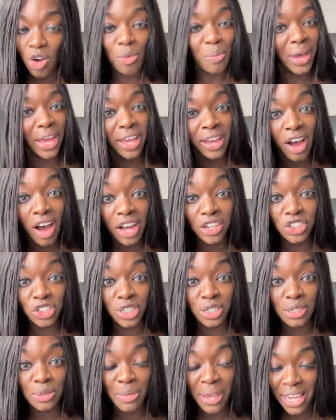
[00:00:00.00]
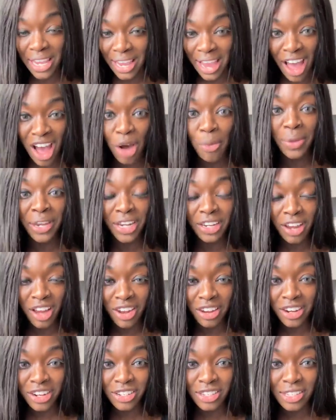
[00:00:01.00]
Oh my God, she's making how many
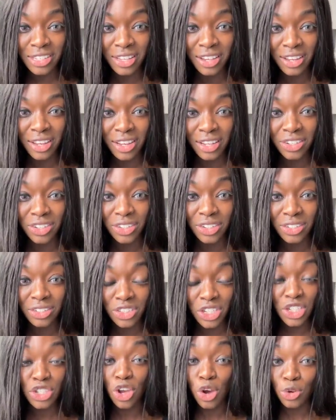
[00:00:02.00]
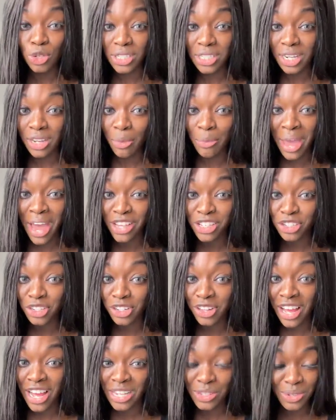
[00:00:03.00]
dollars? She's hosting a
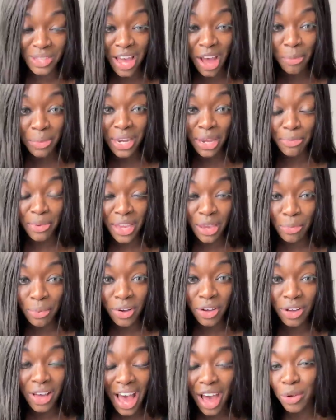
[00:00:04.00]
masterclass with how many people?